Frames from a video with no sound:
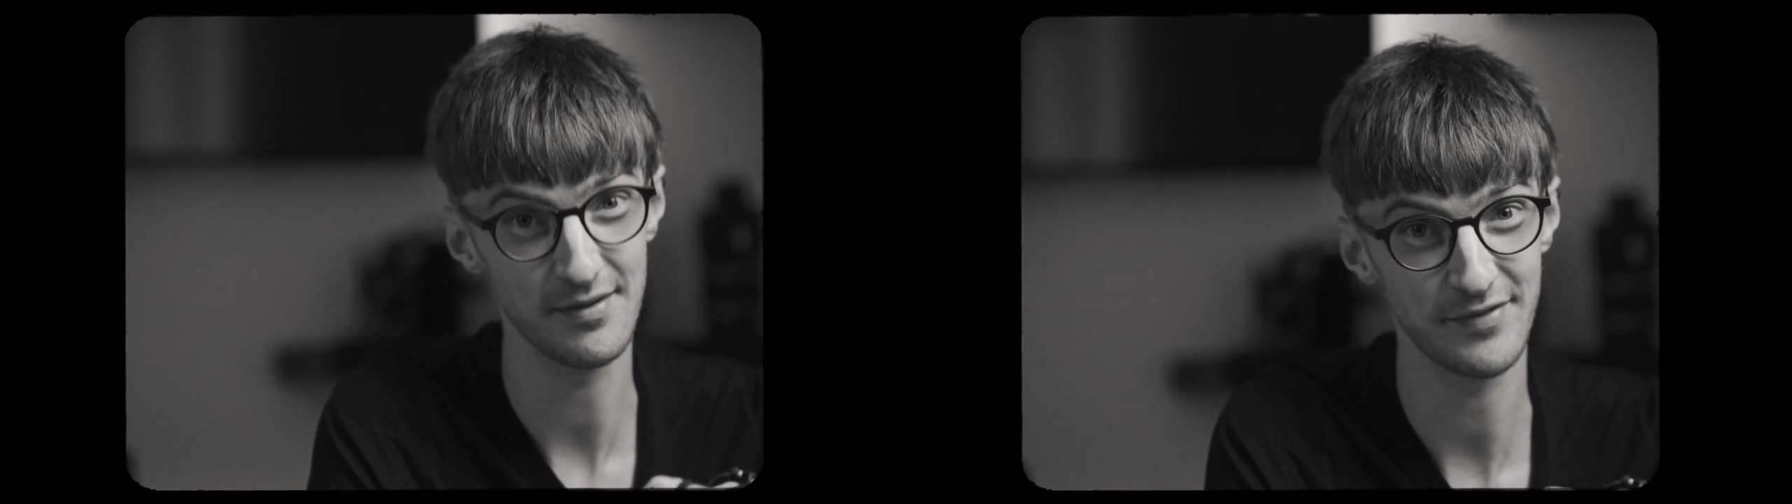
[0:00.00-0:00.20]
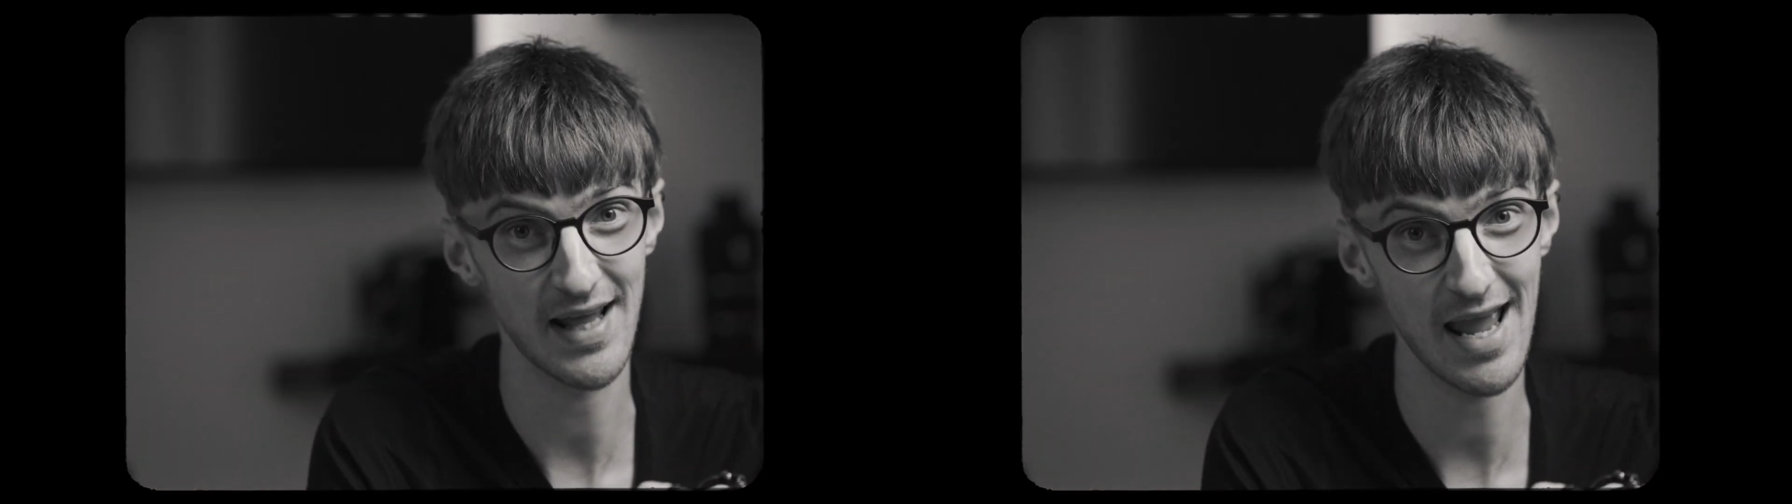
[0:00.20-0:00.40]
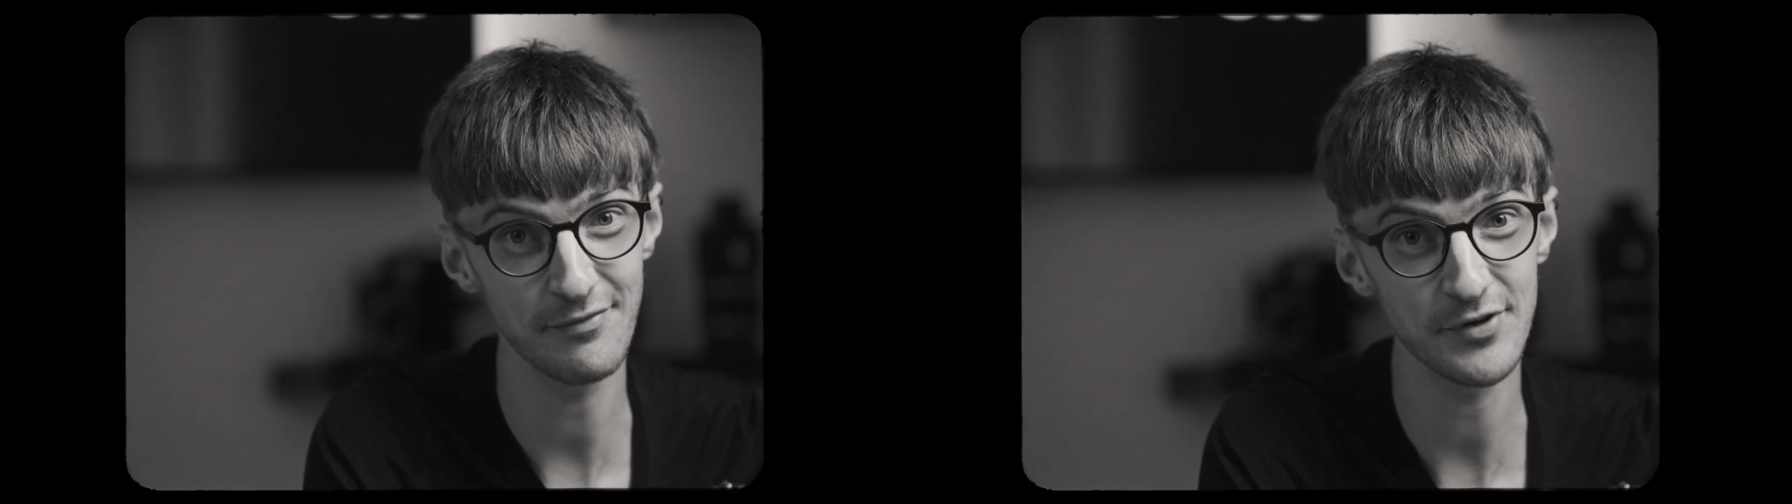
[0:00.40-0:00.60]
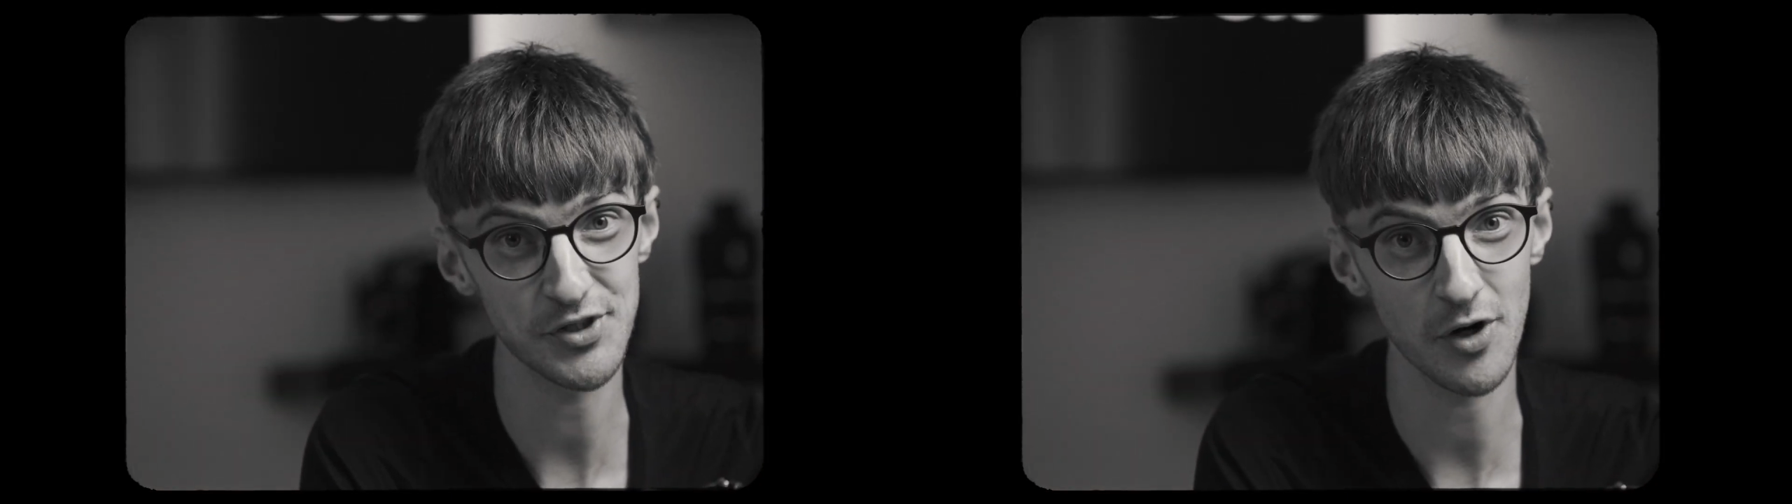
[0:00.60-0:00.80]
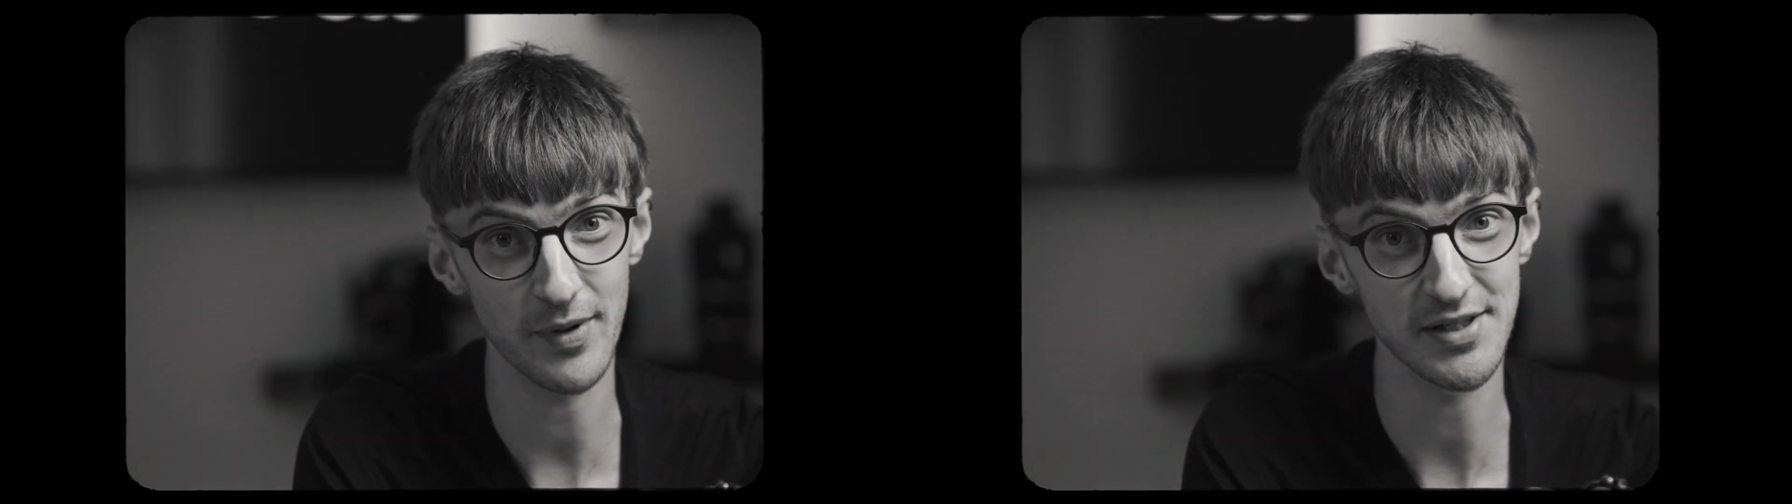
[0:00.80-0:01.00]
In fact, every
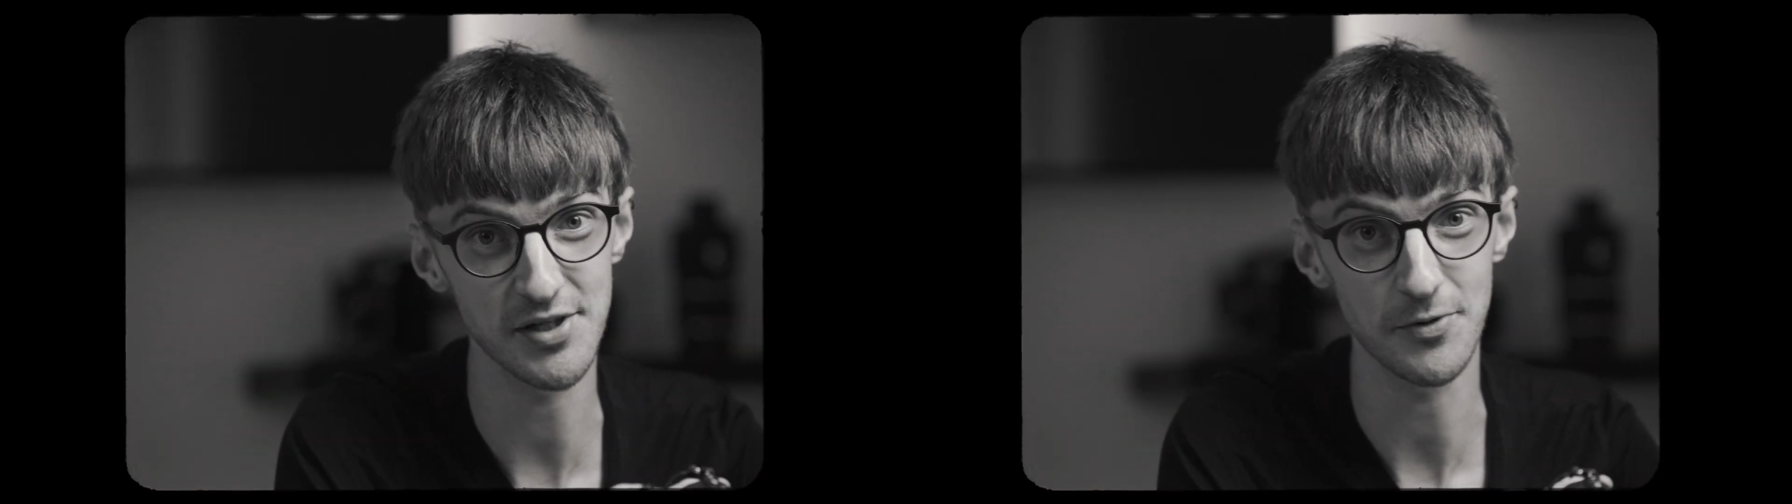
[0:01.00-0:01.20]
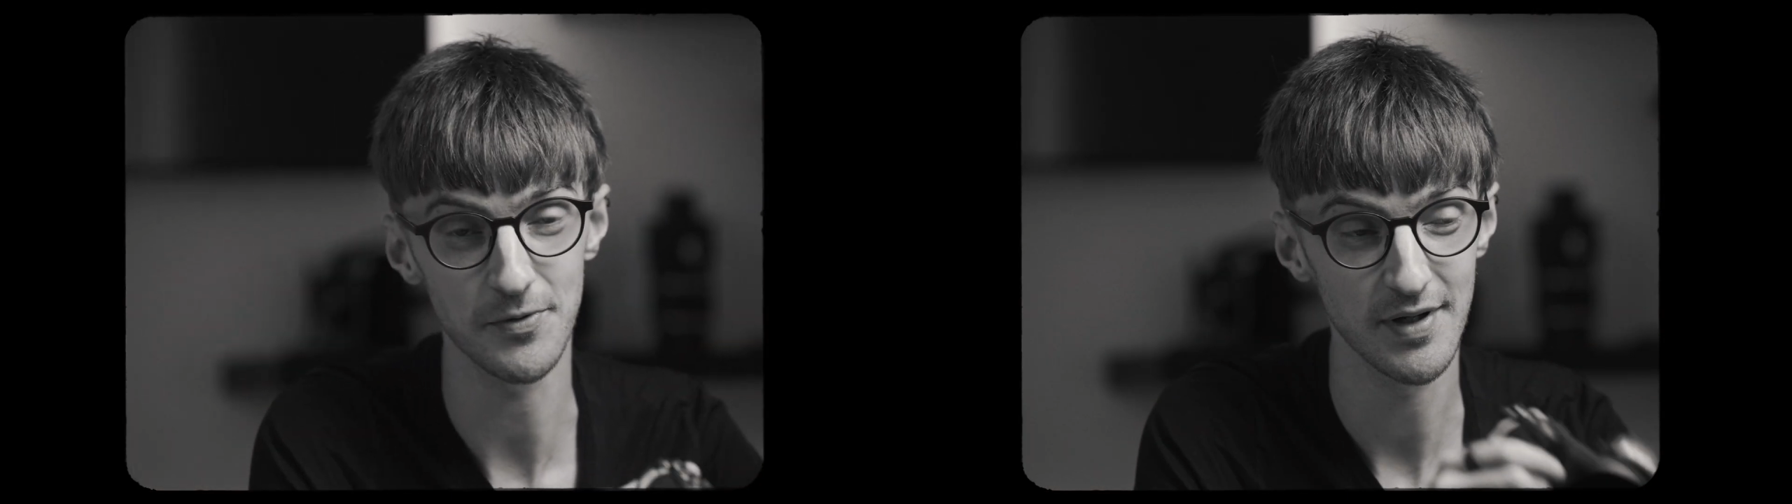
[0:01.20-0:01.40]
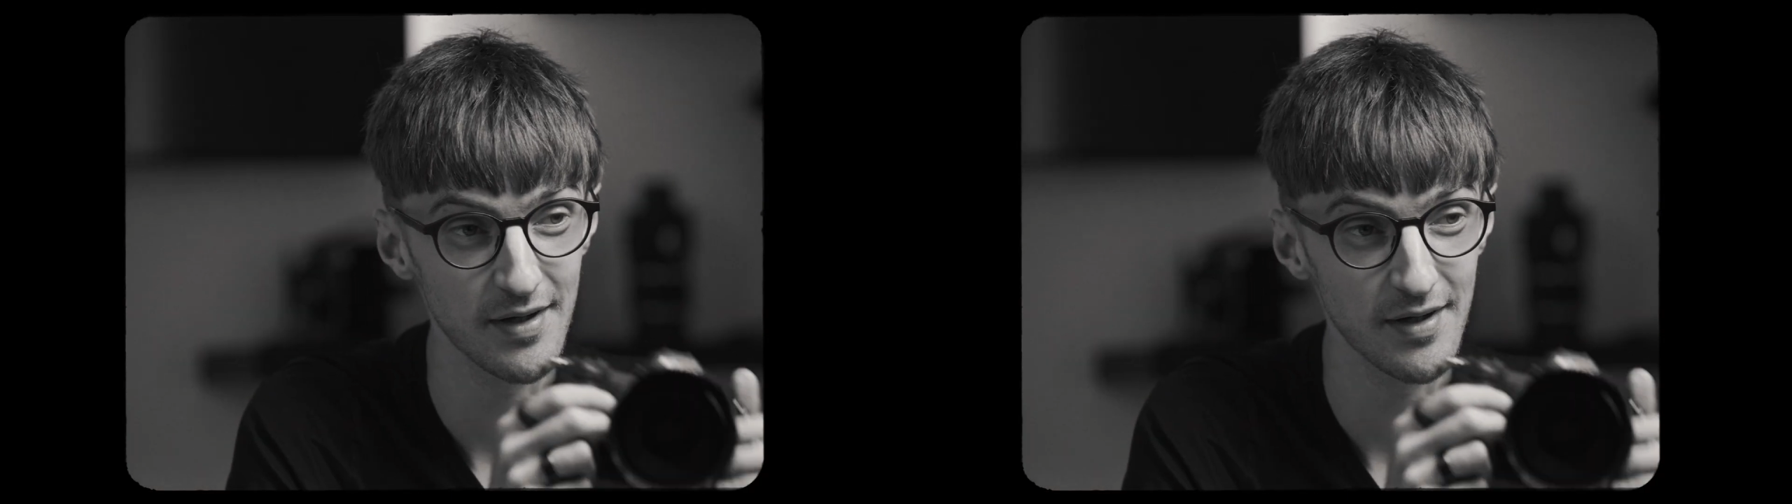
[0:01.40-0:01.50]
job I do,